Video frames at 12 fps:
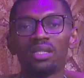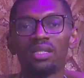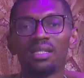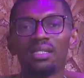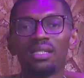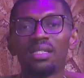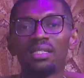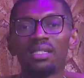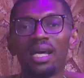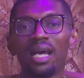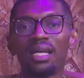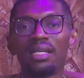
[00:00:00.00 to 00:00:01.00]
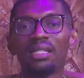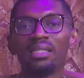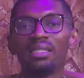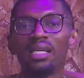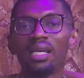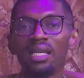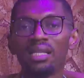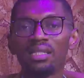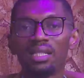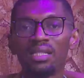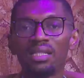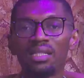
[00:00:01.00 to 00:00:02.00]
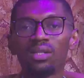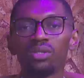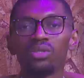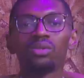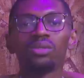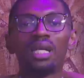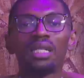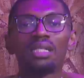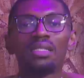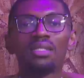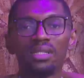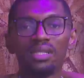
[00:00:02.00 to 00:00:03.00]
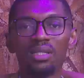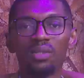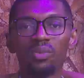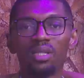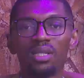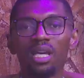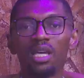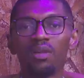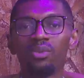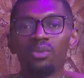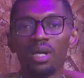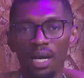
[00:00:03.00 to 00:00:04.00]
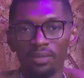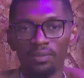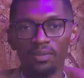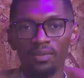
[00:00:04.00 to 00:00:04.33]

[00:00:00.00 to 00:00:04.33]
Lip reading: the teenager had engaged in sexual activity with Ebuka.